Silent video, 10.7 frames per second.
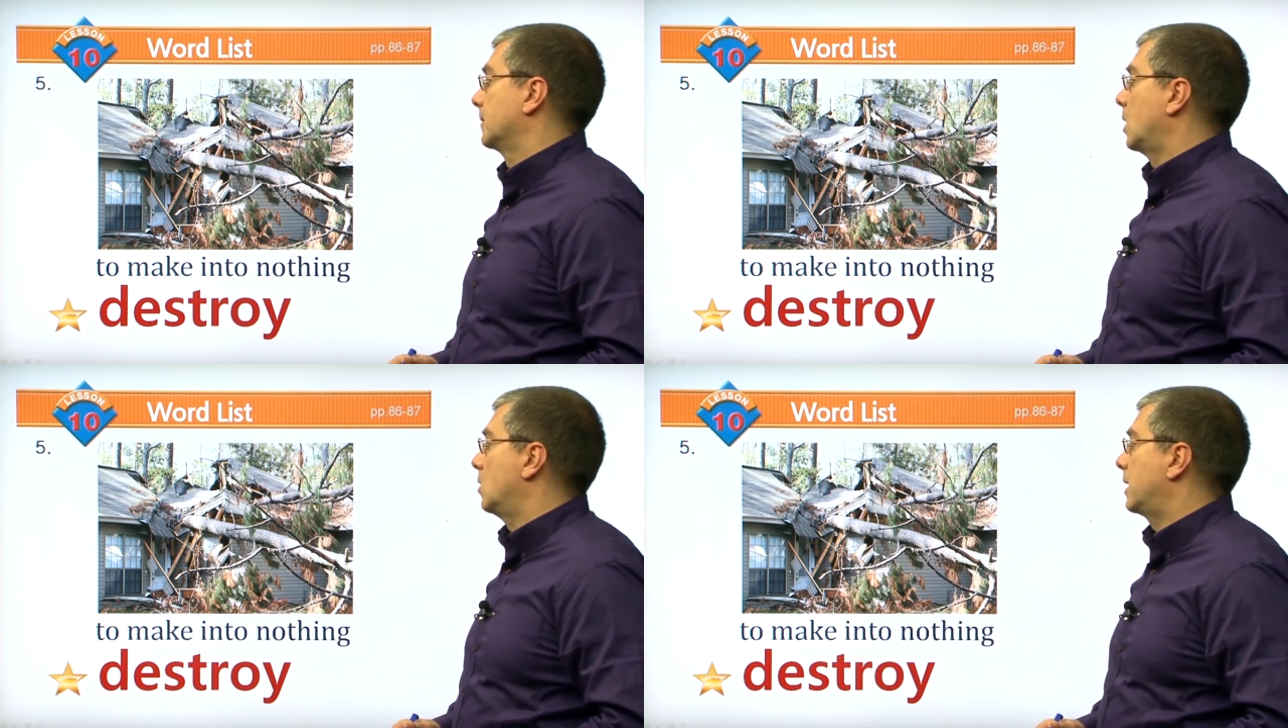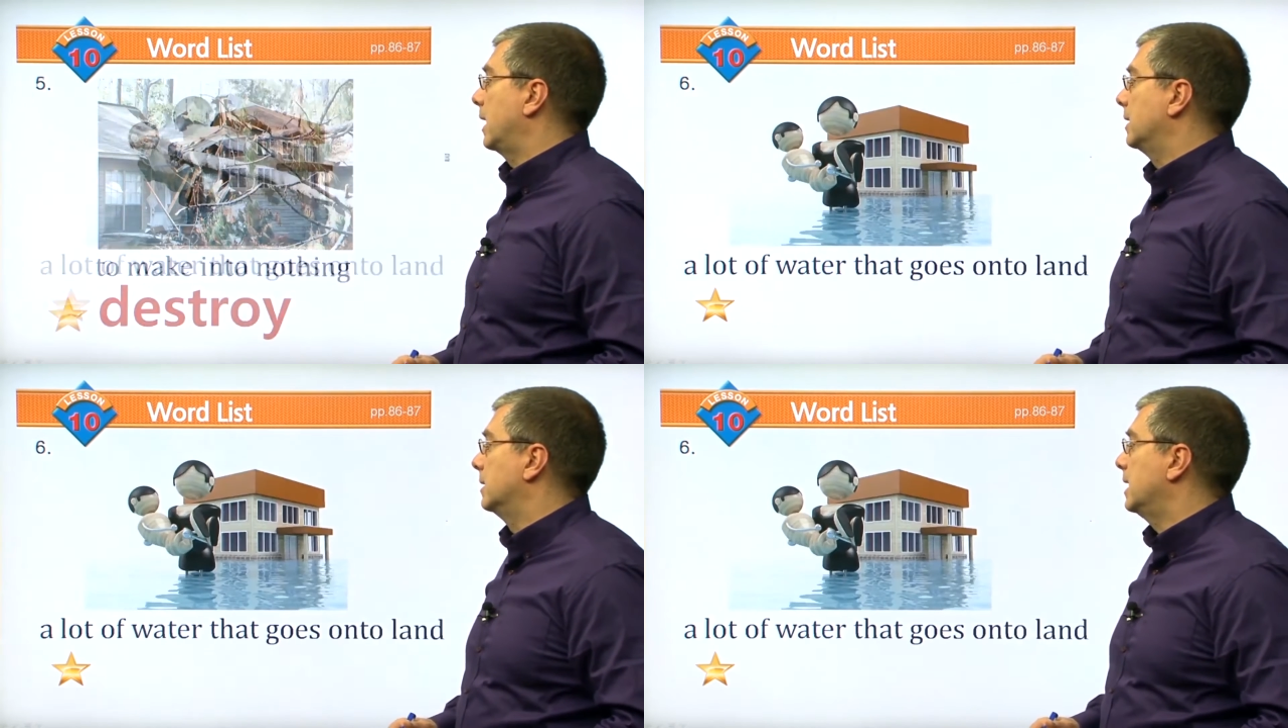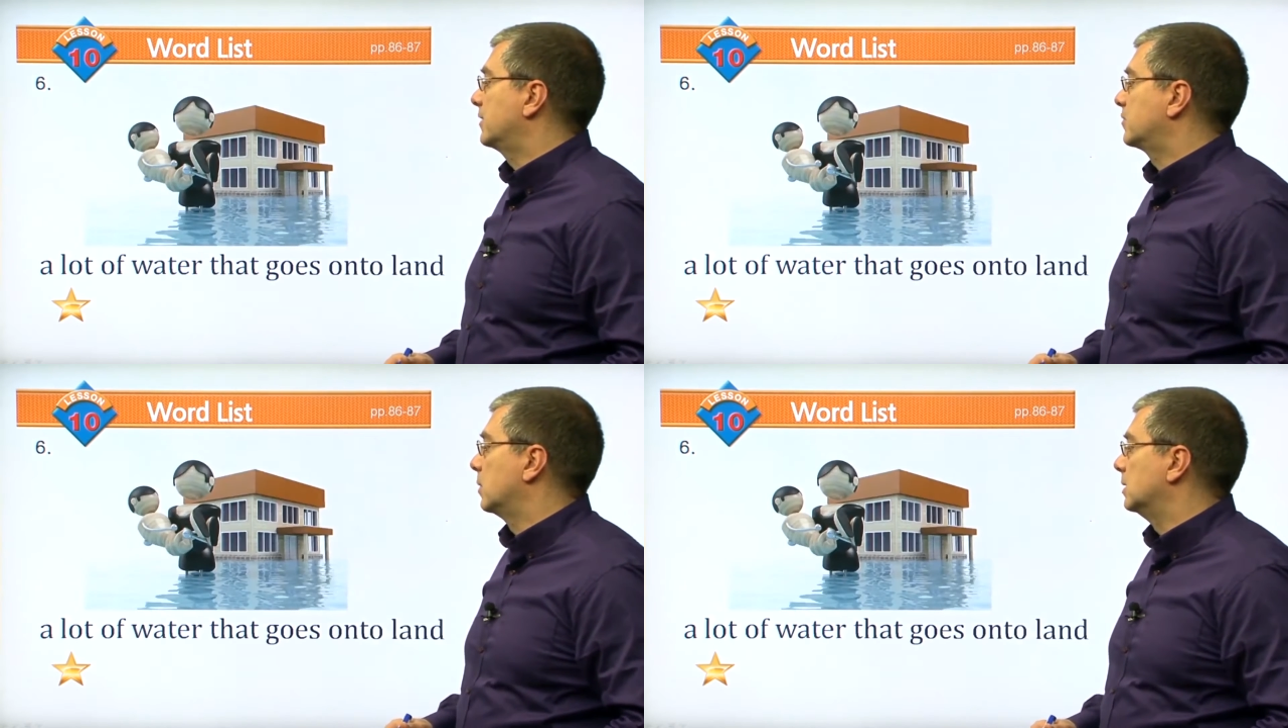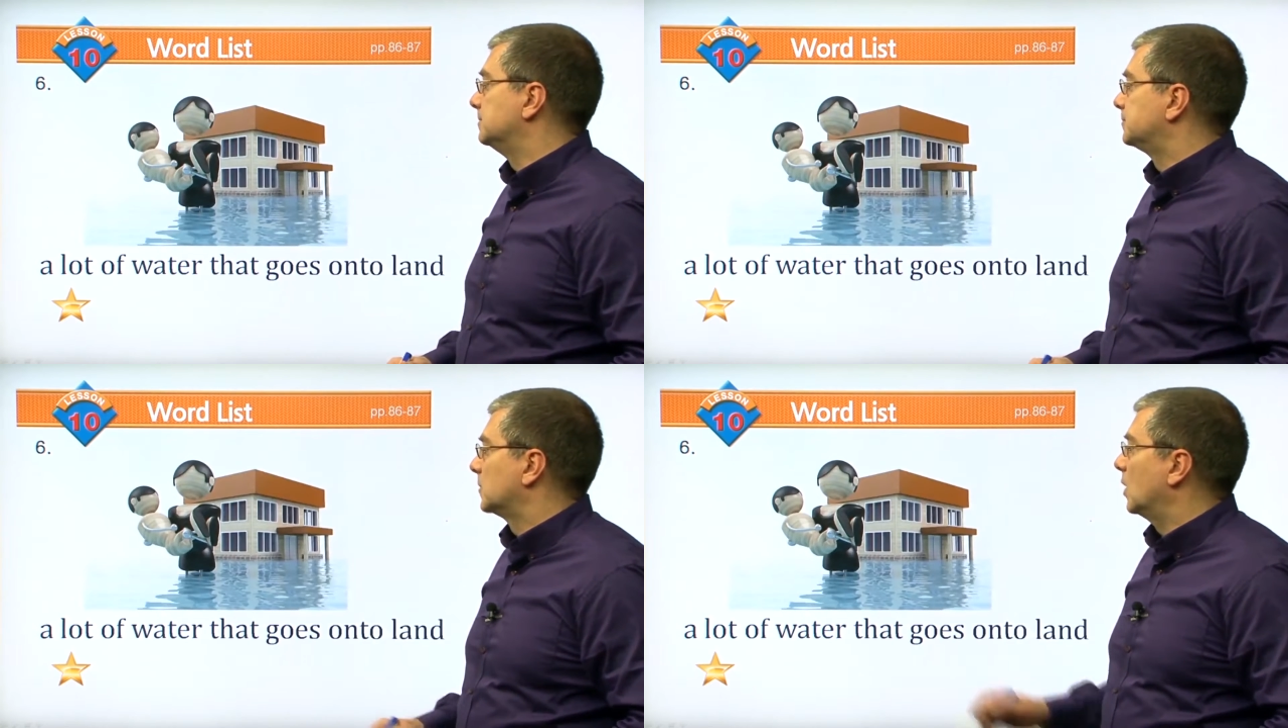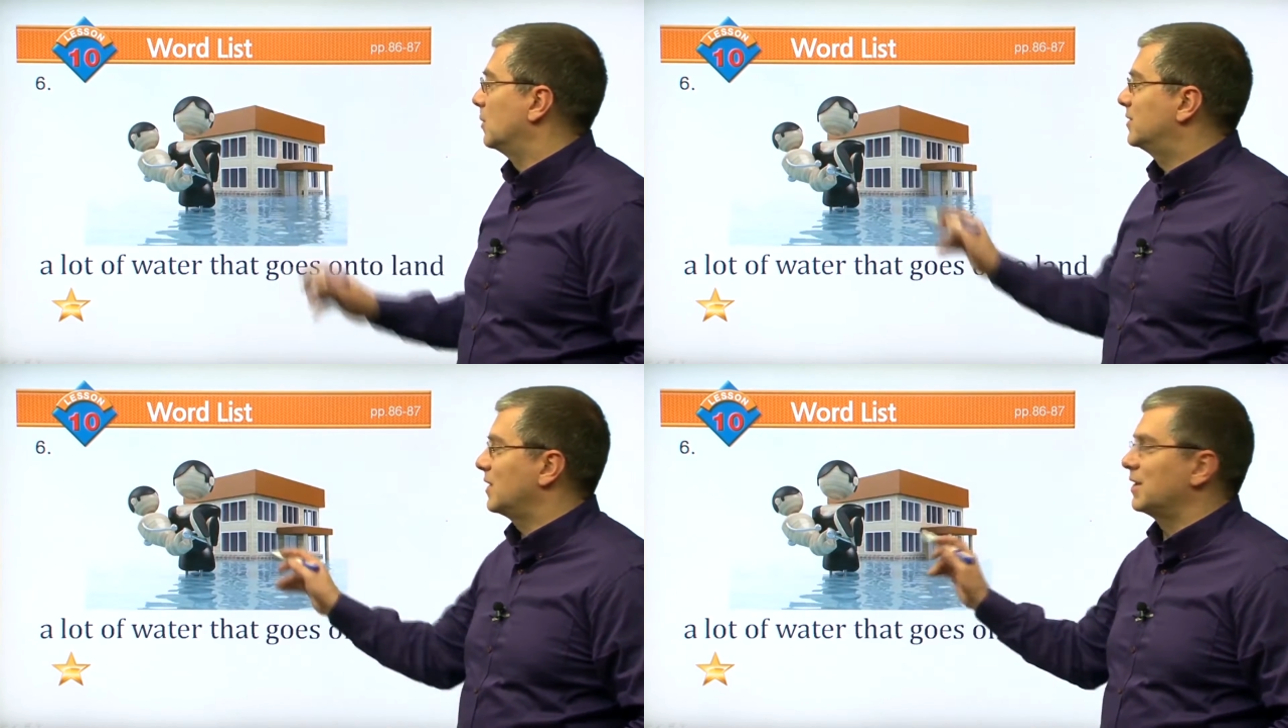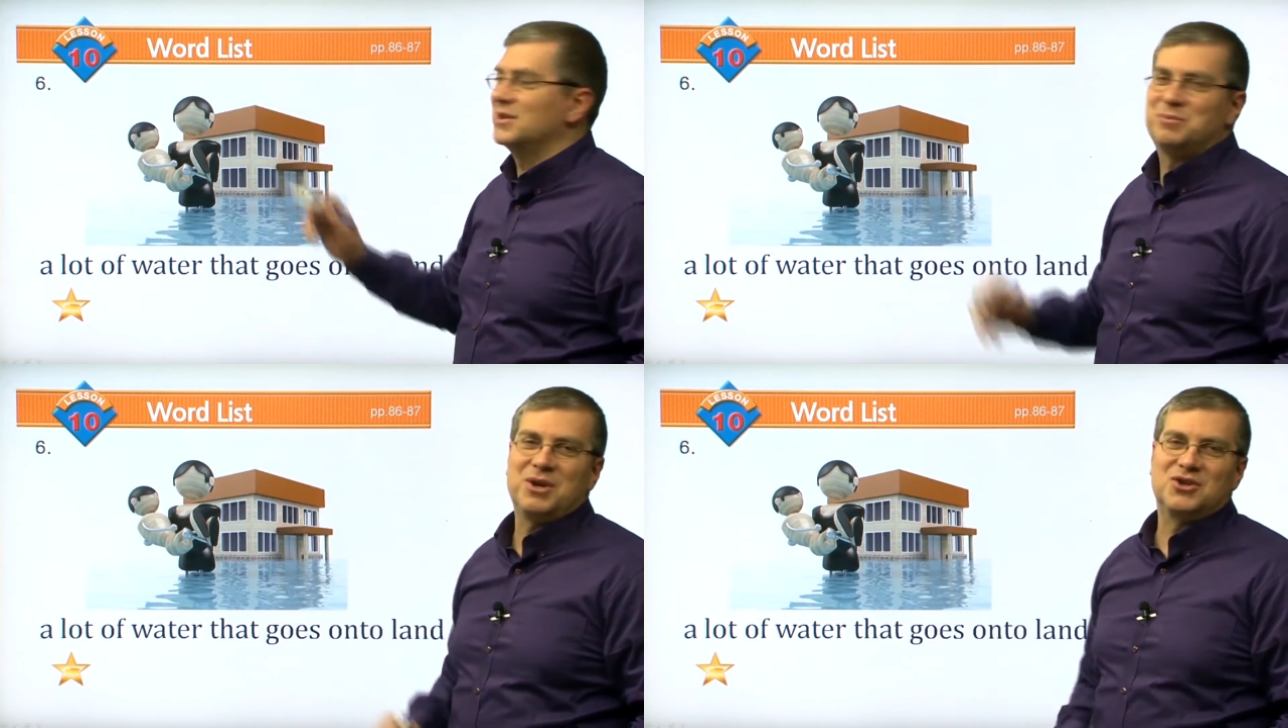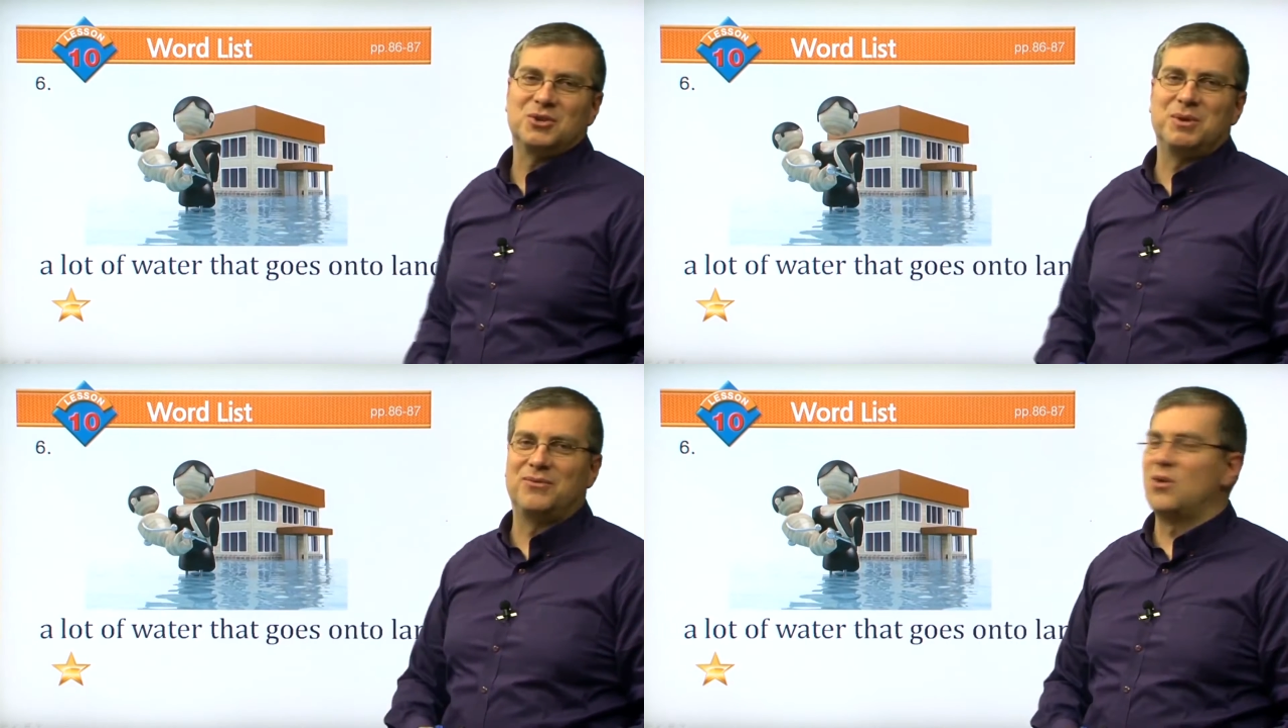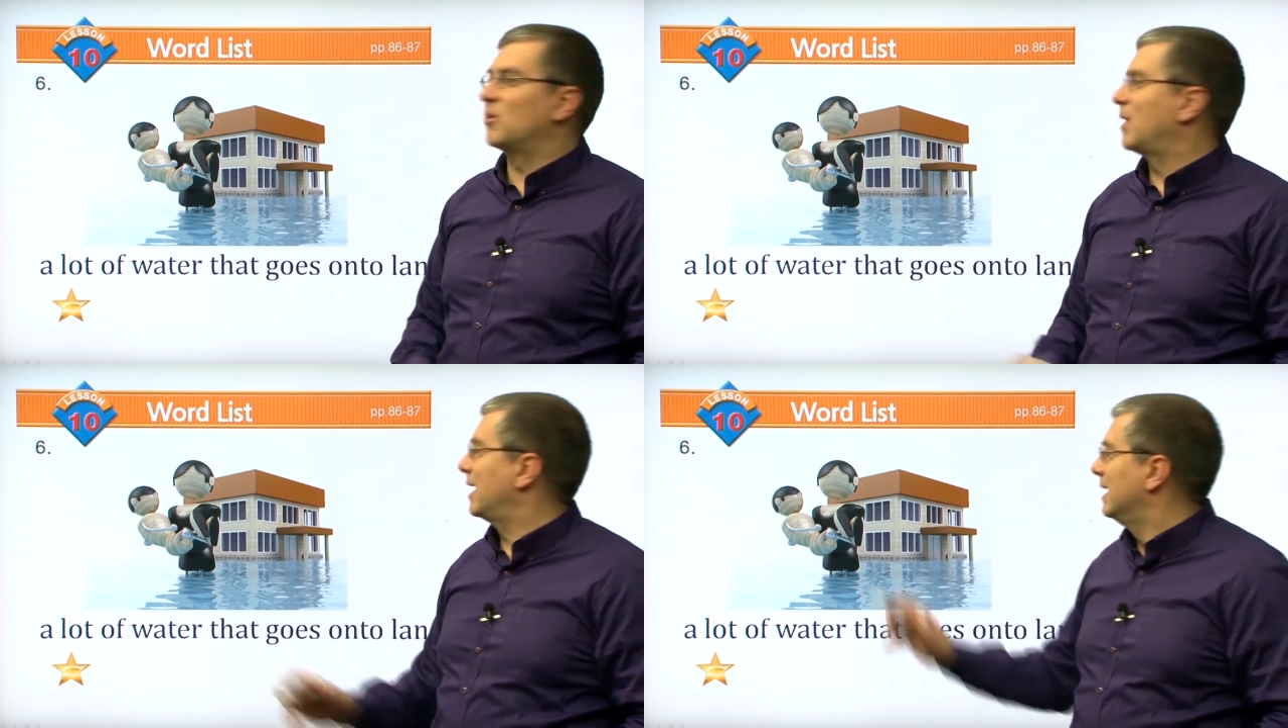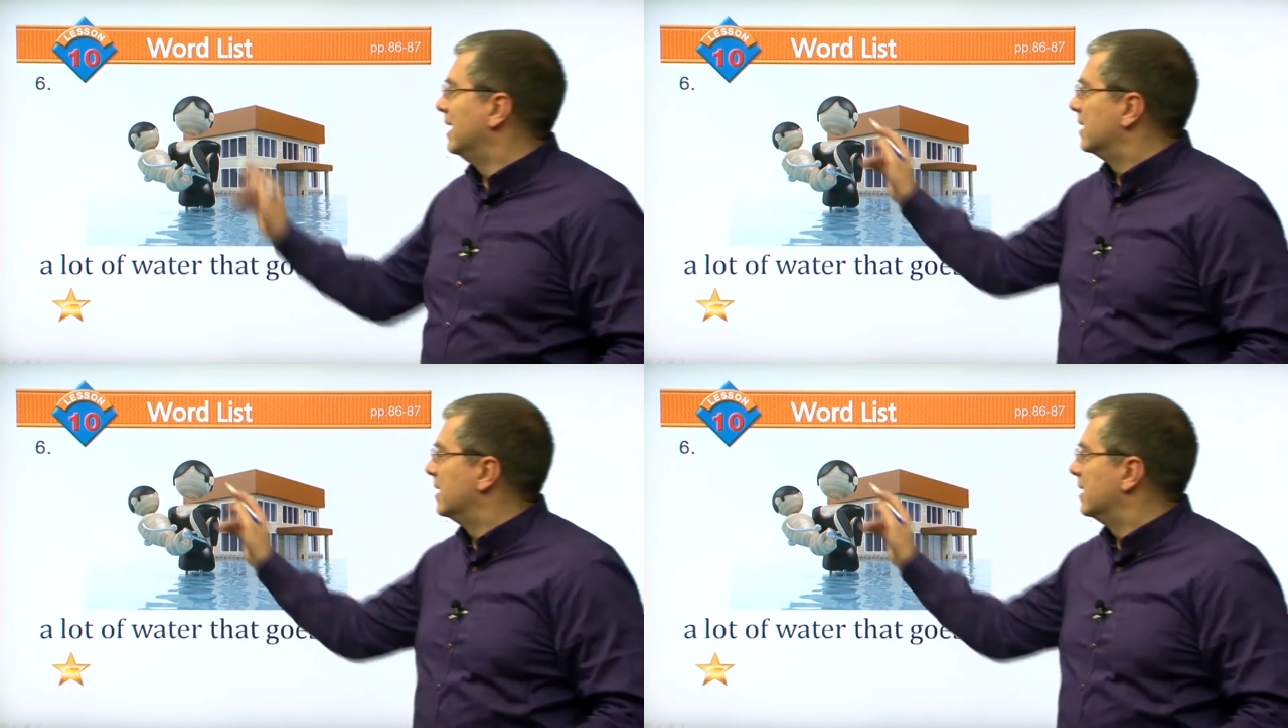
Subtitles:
Okay, the next word. Oh, we saw this picture before, right?